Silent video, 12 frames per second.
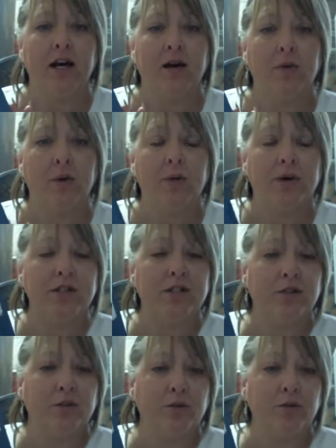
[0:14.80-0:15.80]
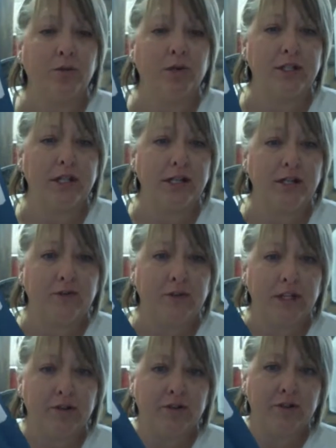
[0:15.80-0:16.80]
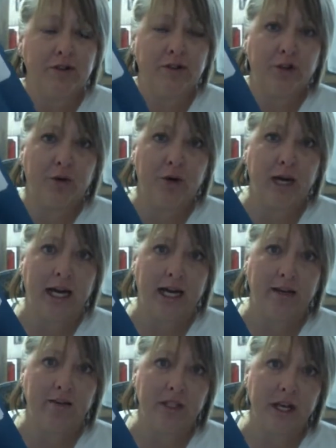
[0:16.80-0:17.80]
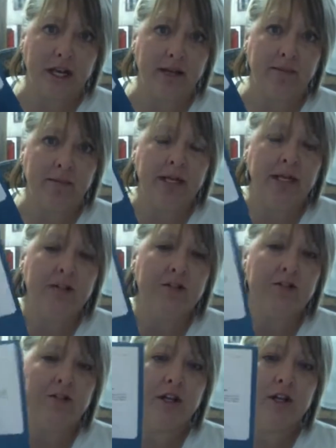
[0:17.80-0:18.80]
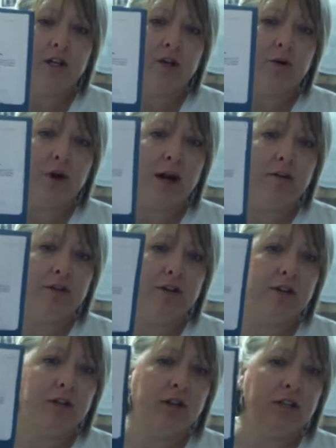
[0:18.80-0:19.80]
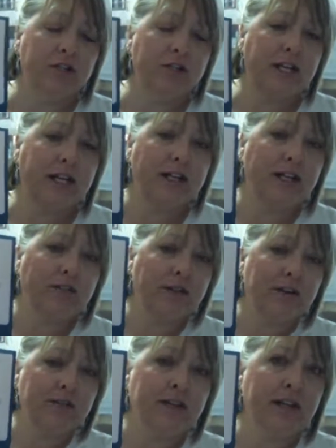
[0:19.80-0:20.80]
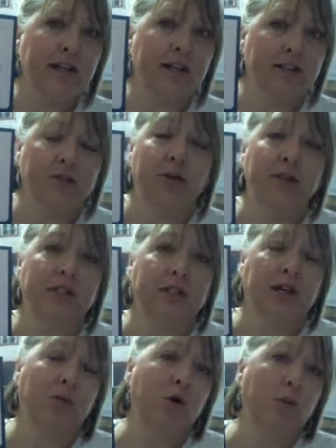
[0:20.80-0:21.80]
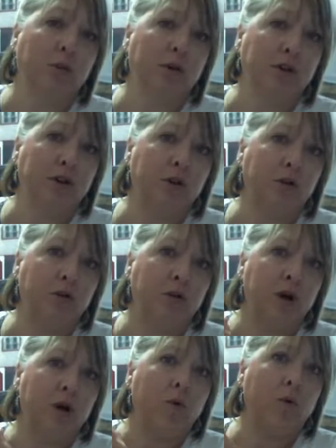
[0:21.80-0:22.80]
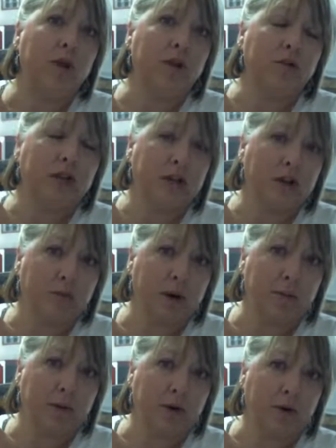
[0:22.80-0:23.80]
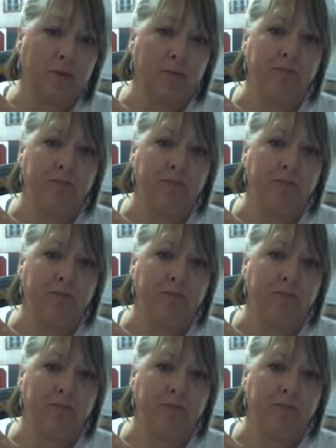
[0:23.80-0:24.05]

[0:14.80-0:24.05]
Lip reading: We want to present this video to you ahead of time so that you have a good understanding of everything that's going to come home with you when you take your puppy home.